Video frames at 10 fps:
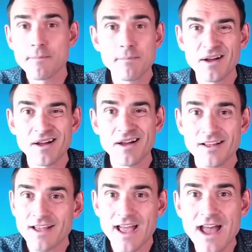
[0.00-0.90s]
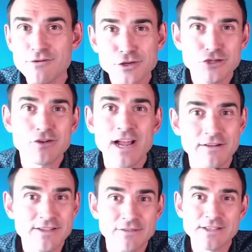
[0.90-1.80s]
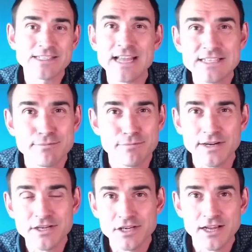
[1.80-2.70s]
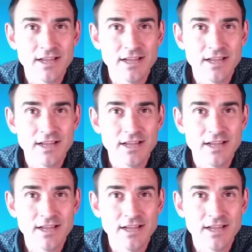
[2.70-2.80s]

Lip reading: But how do you track if there's a data breach?